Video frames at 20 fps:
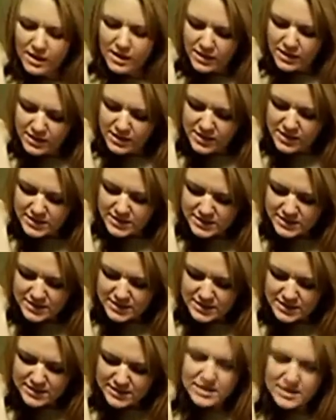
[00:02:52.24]
This
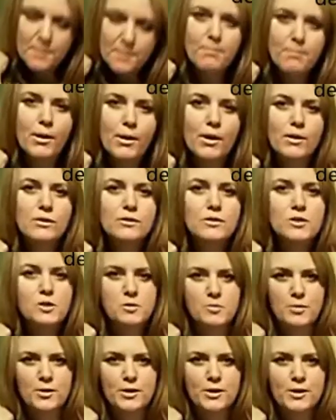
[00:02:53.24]
is a bone
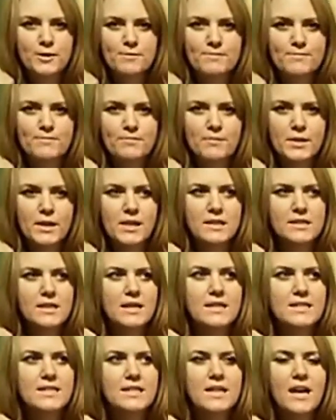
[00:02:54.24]
spur because I
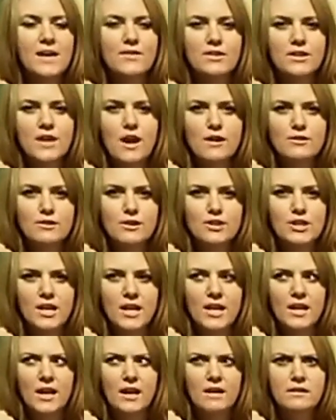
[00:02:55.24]
did have a doctor
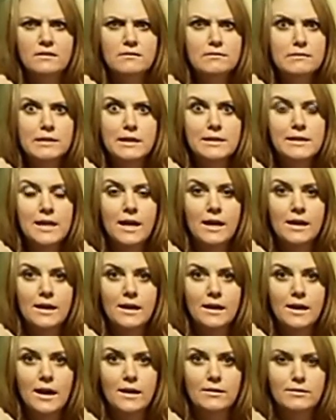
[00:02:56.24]
check it out because
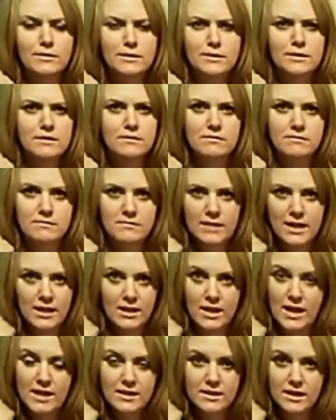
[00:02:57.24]
I
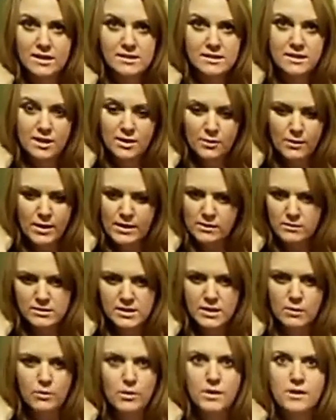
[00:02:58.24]
had lost a lot of weight and was
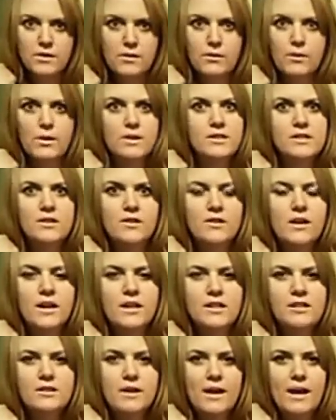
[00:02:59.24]
like, what's going
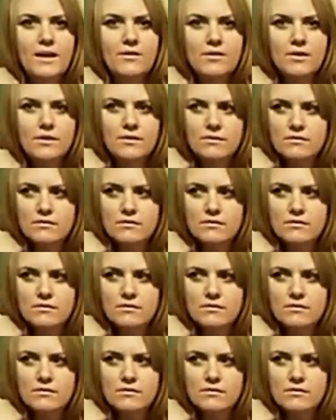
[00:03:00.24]
on? Do I have a